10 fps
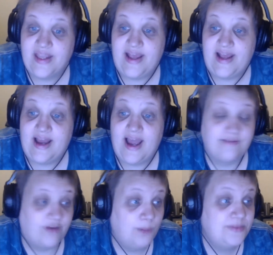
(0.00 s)
And I
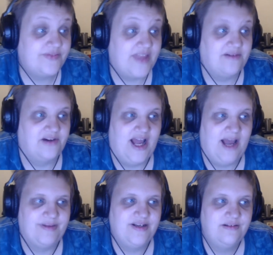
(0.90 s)
have hopes that will
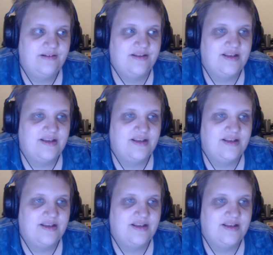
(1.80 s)
happen.